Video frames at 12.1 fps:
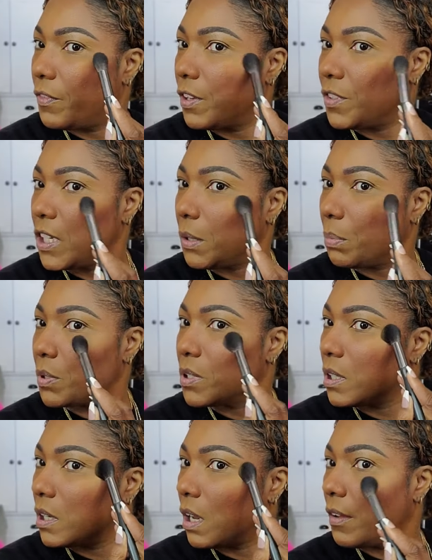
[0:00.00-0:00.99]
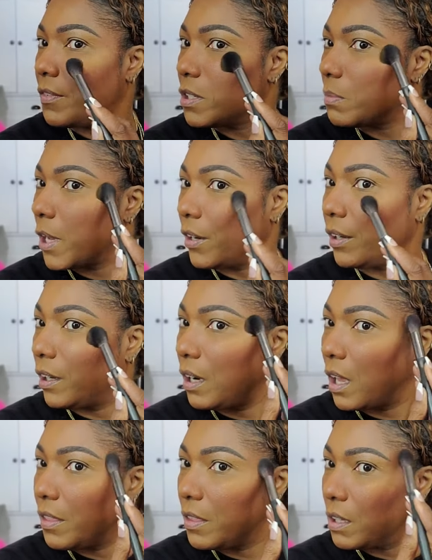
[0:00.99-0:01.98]
15% off is better than
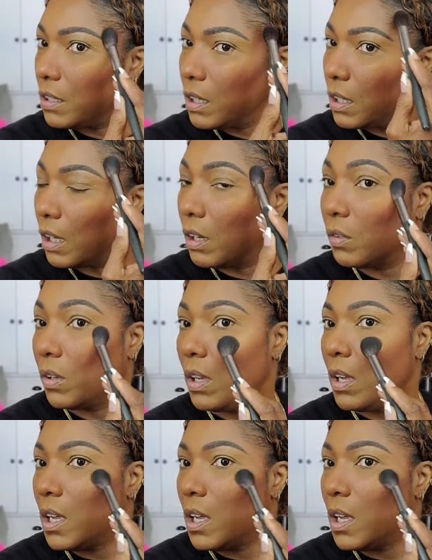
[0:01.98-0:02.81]
nothing, you know,